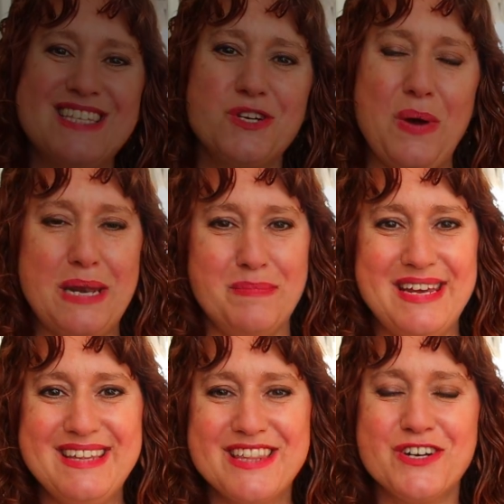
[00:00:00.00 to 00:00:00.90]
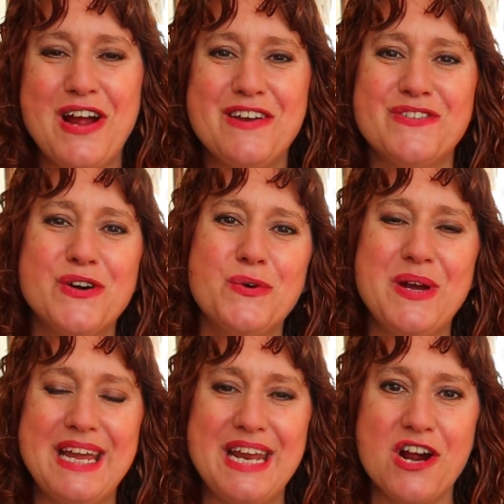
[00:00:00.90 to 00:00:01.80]
it's Quinby, the Grateful
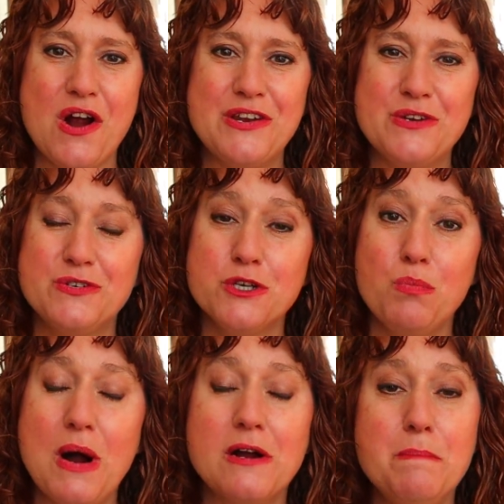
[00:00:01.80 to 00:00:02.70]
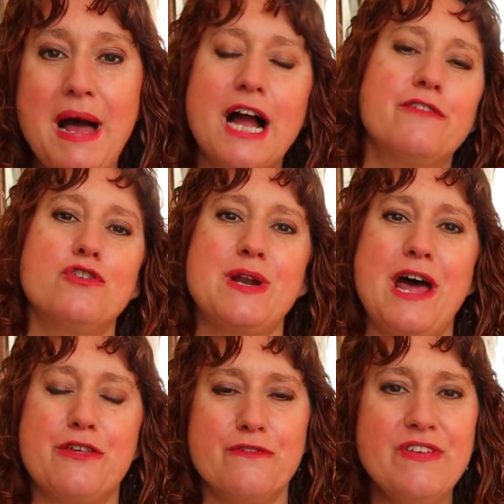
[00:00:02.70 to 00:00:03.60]
Queen here on YouTube. Welcome back for
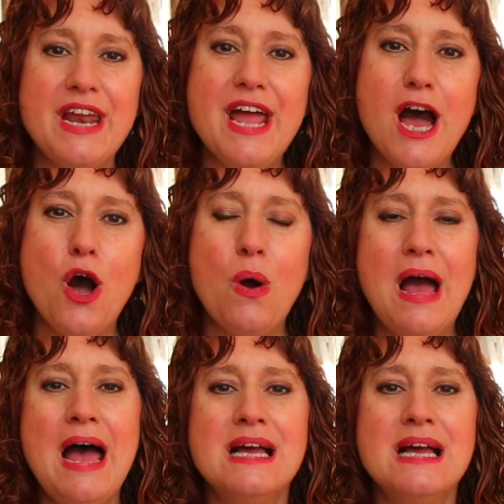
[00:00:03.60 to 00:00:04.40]
another video.